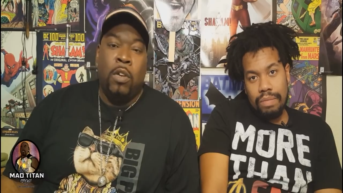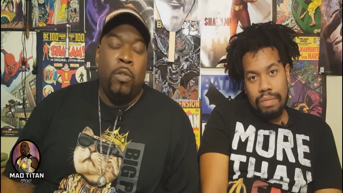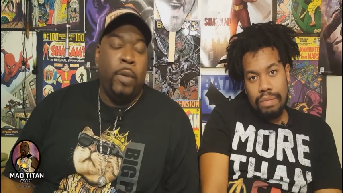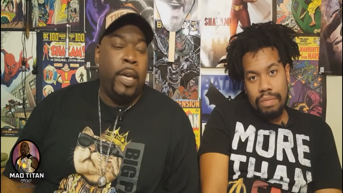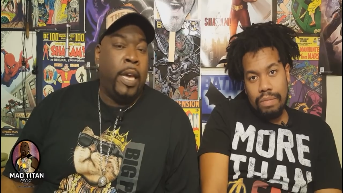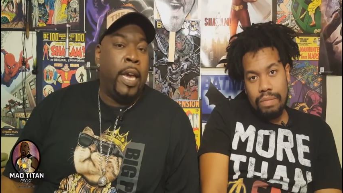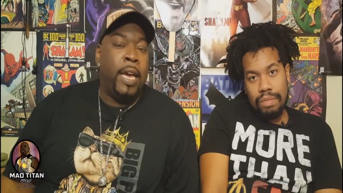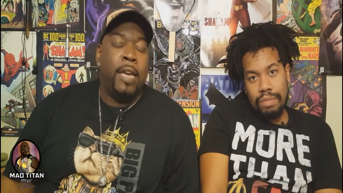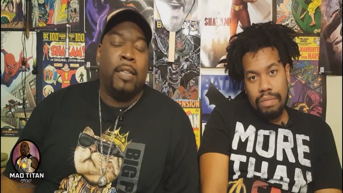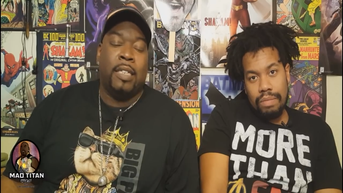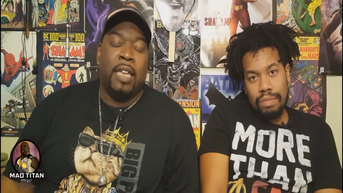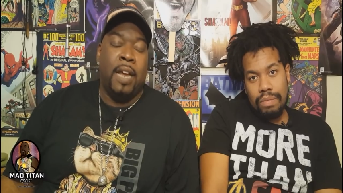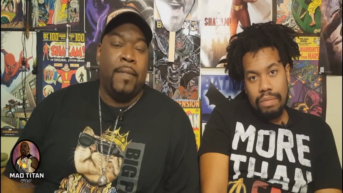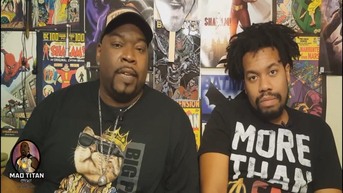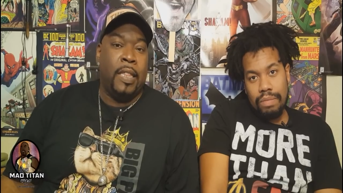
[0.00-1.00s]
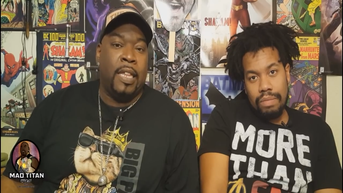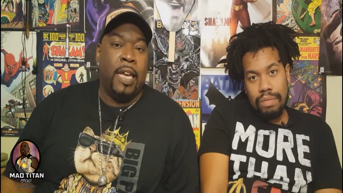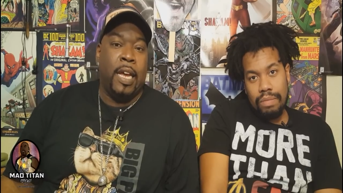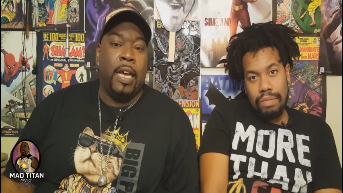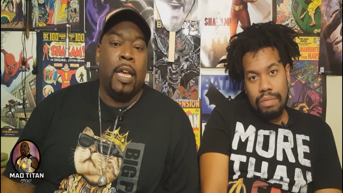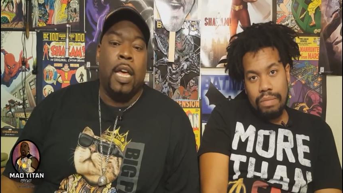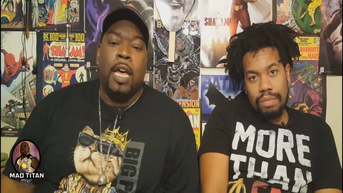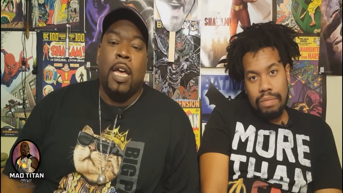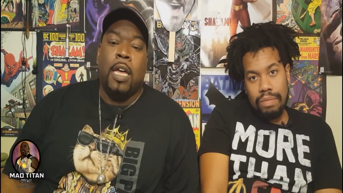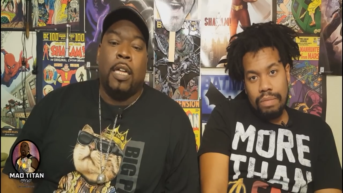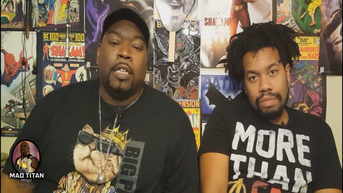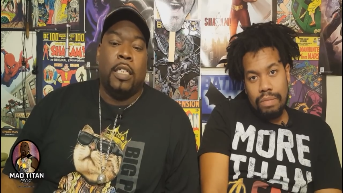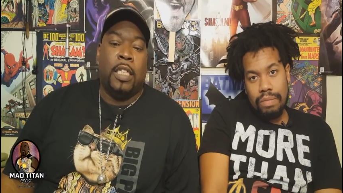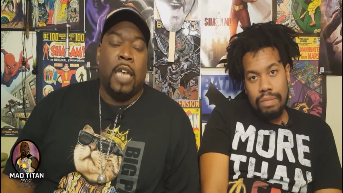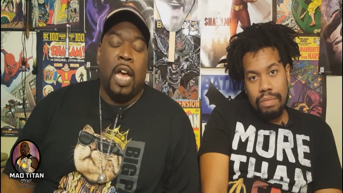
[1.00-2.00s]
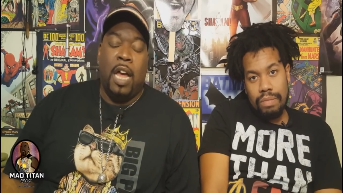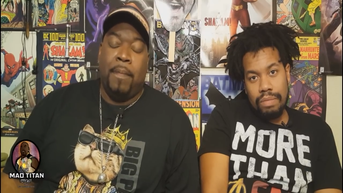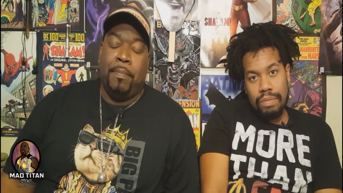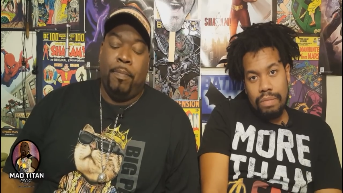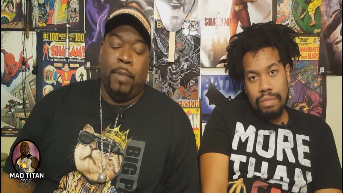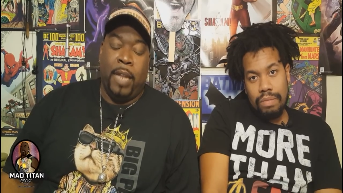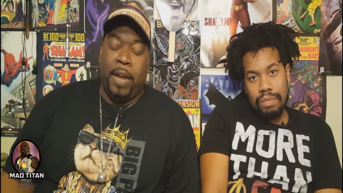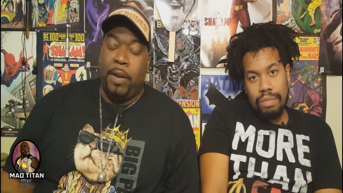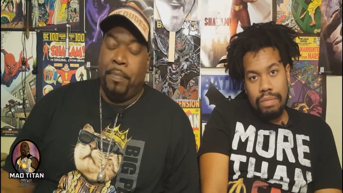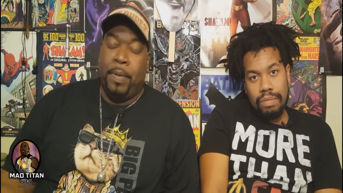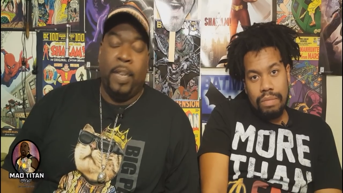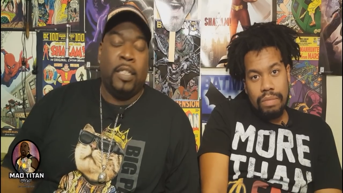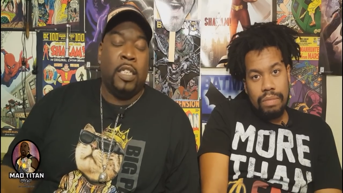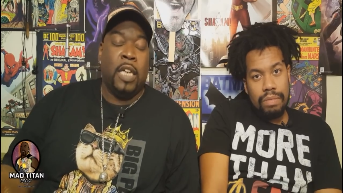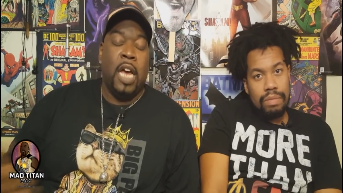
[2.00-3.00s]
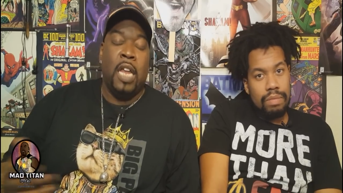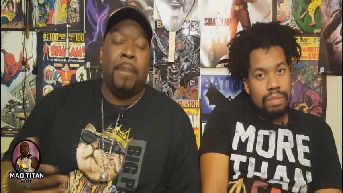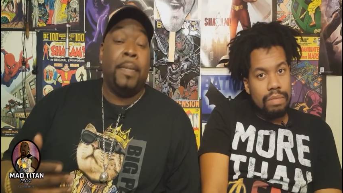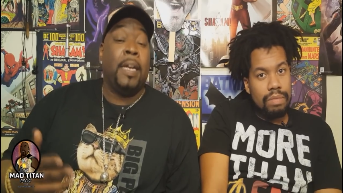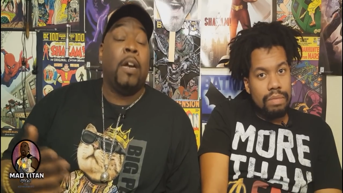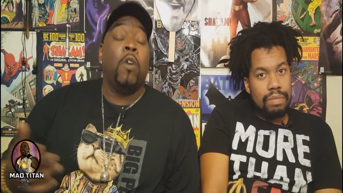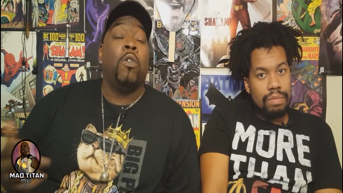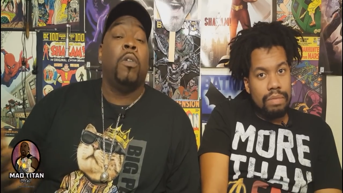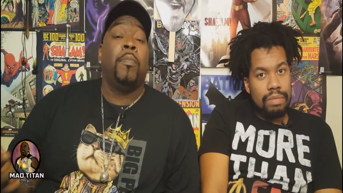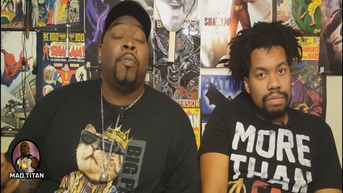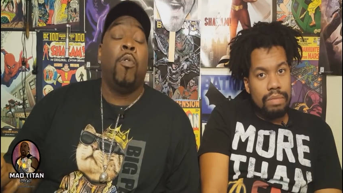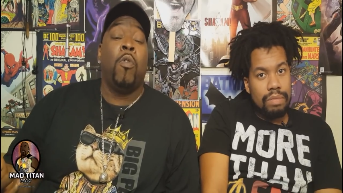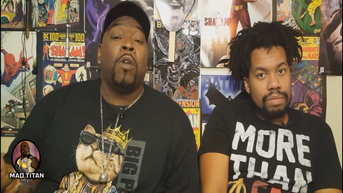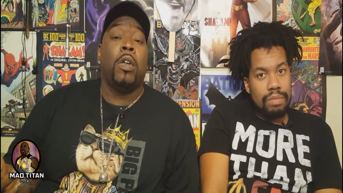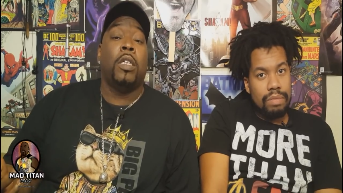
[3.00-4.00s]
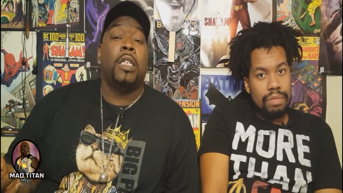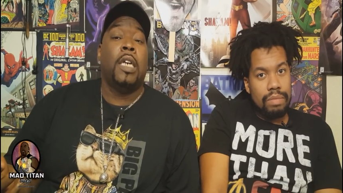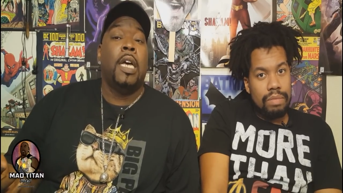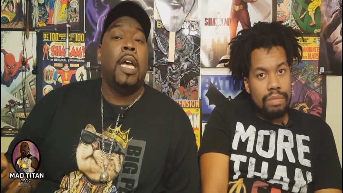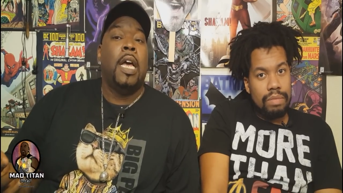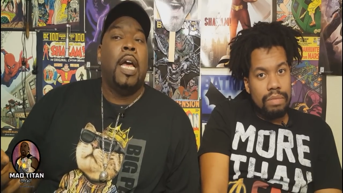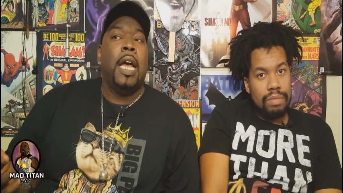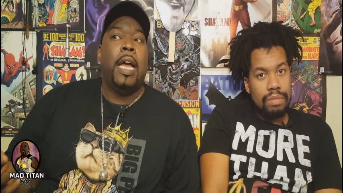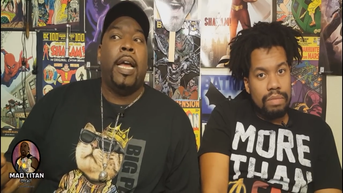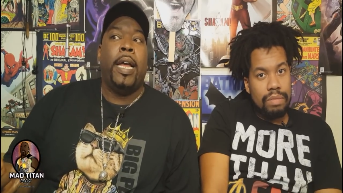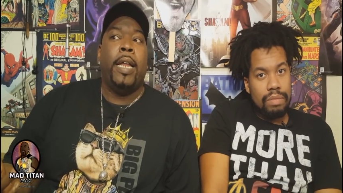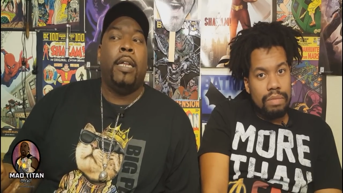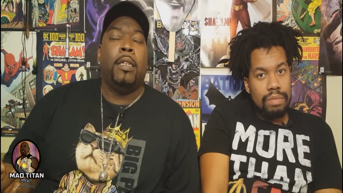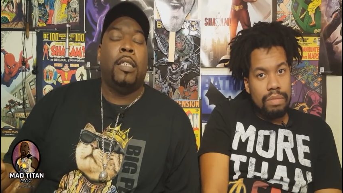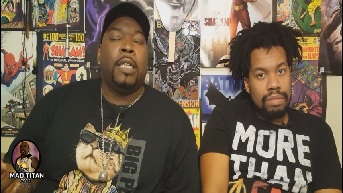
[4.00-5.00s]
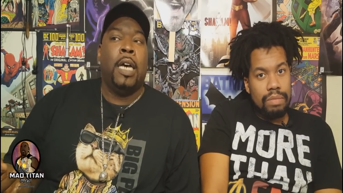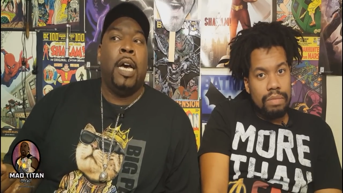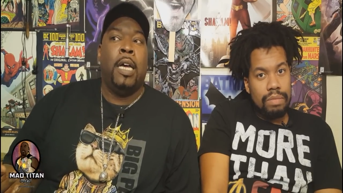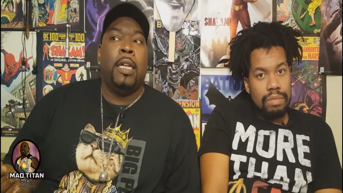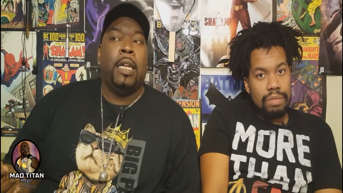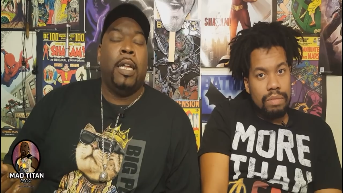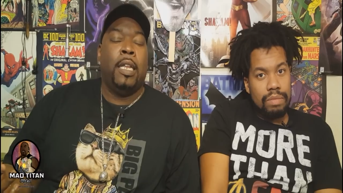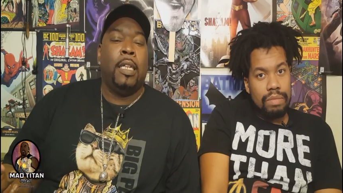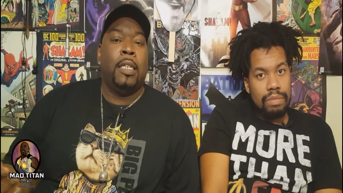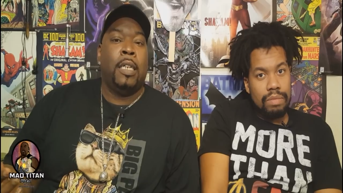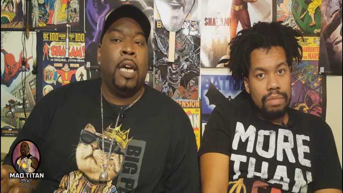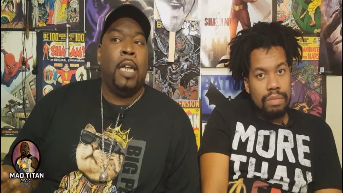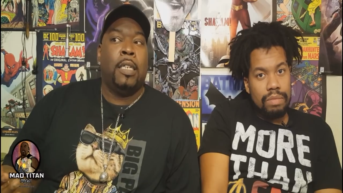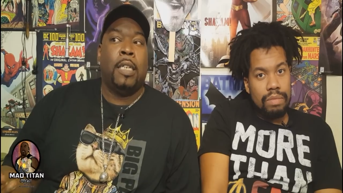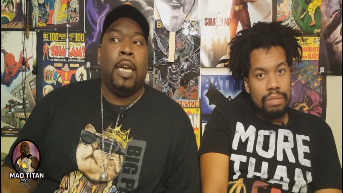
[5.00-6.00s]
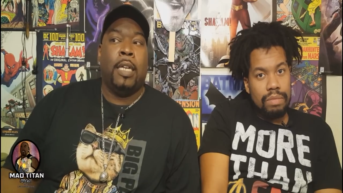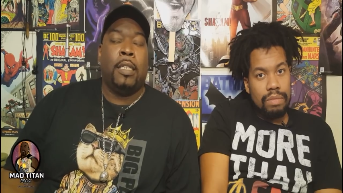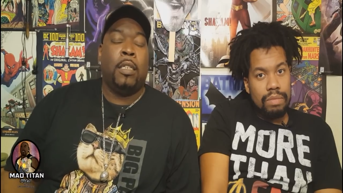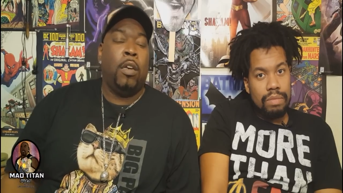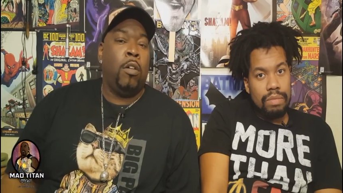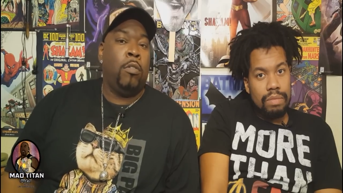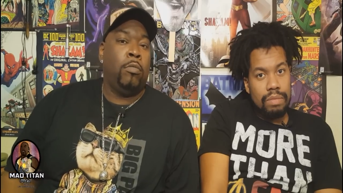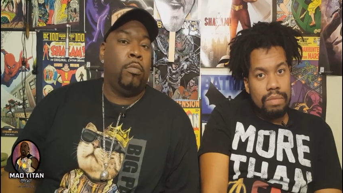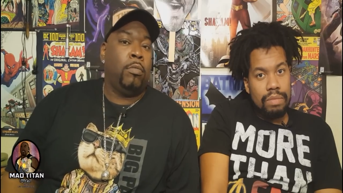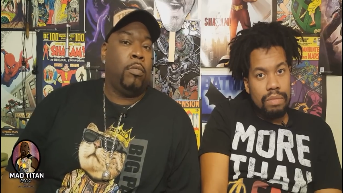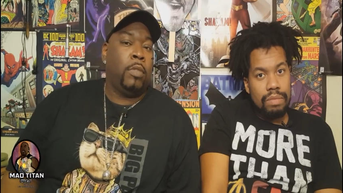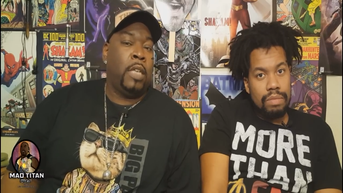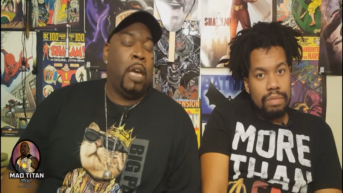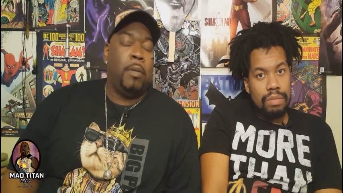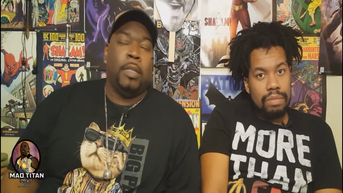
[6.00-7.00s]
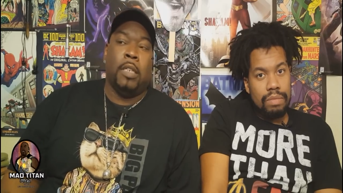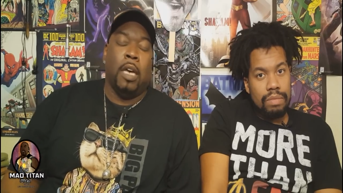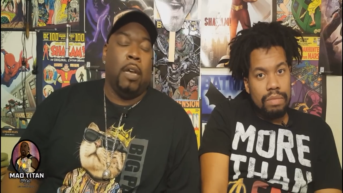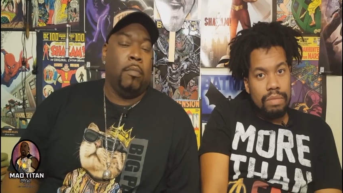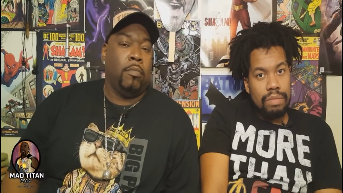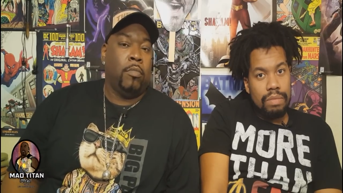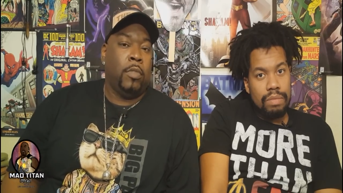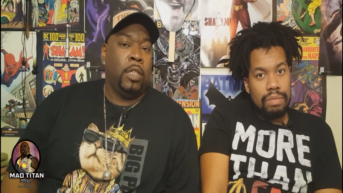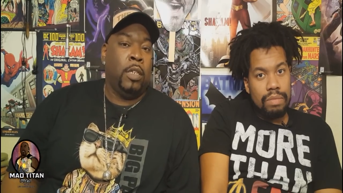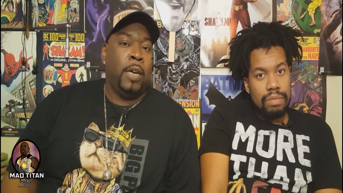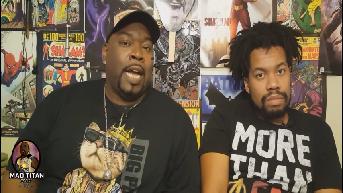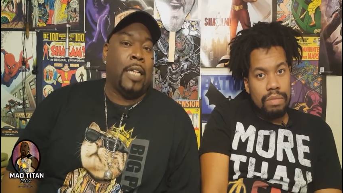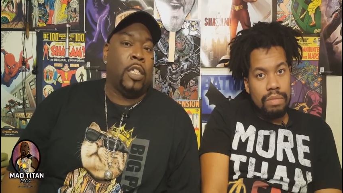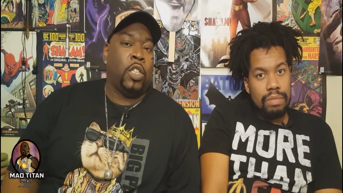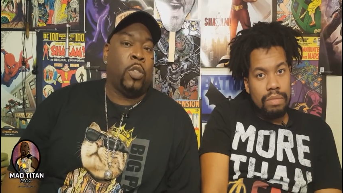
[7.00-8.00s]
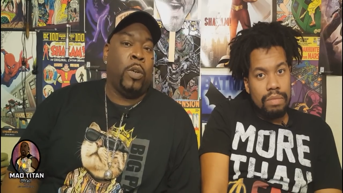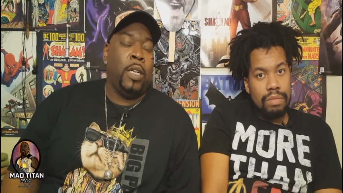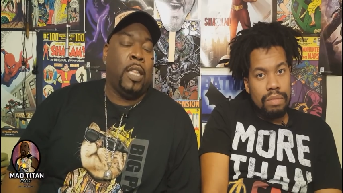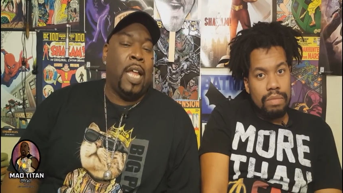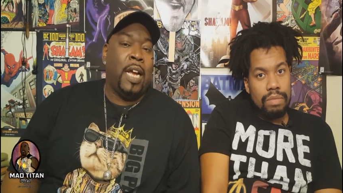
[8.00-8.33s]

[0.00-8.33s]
Speaker 1: who he is and everything. John, Larry picks John up. They go on the porch, and John, John is like, "So, tell me something you got the strength